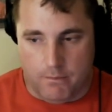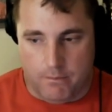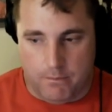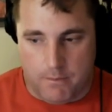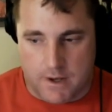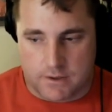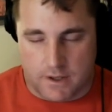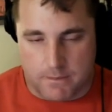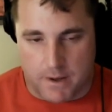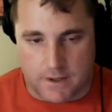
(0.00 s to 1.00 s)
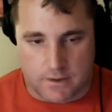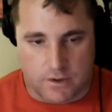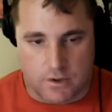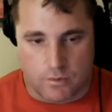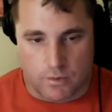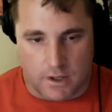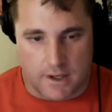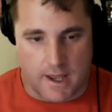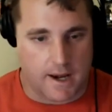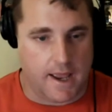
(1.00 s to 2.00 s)
major league pitchers, you
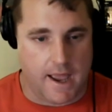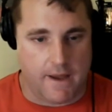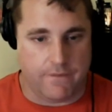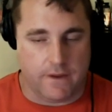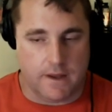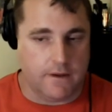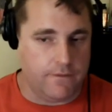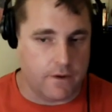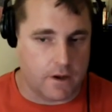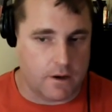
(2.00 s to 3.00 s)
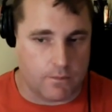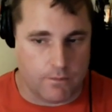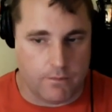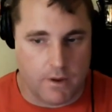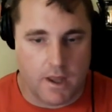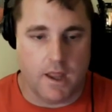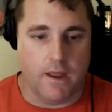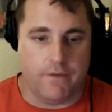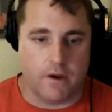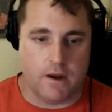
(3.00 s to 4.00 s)
really kind of have, if you're
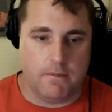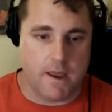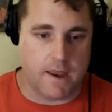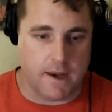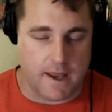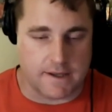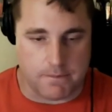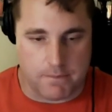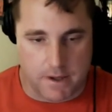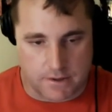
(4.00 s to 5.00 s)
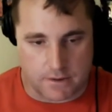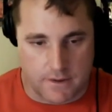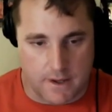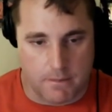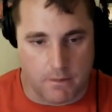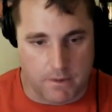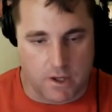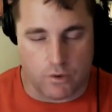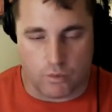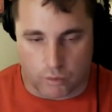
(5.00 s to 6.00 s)
gonna make it as a pitcher in the MLB,
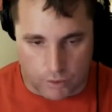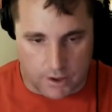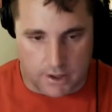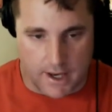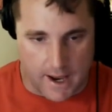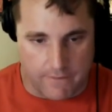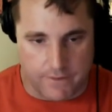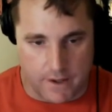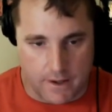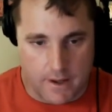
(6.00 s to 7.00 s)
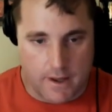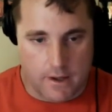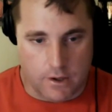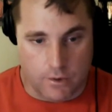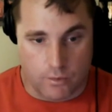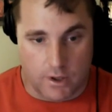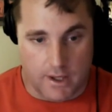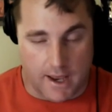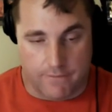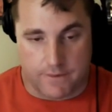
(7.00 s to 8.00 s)
you really
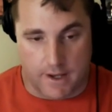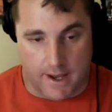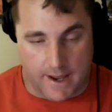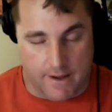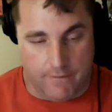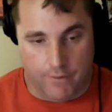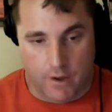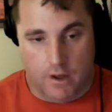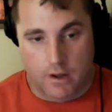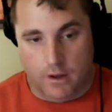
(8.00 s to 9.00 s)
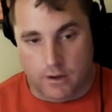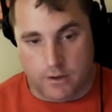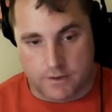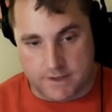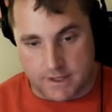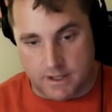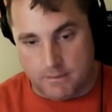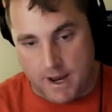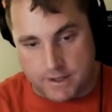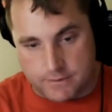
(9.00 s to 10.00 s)
have to have your ceiling
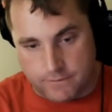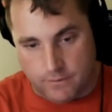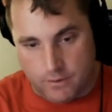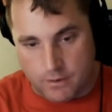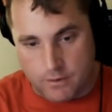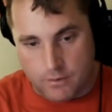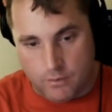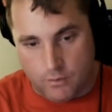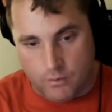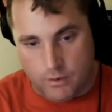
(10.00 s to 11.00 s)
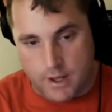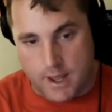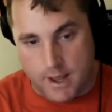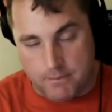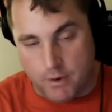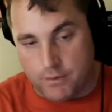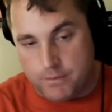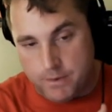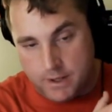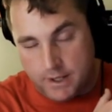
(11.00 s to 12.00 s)
match your floor and
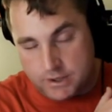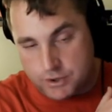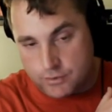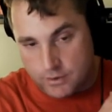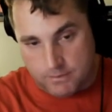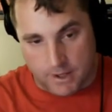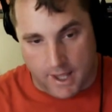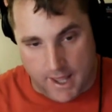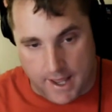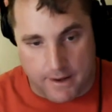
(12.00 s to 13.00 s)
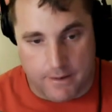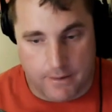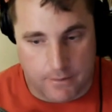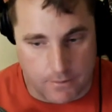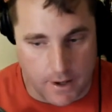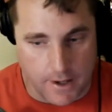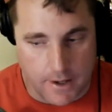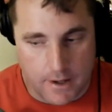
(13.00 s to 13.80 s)
both be extremely high, right?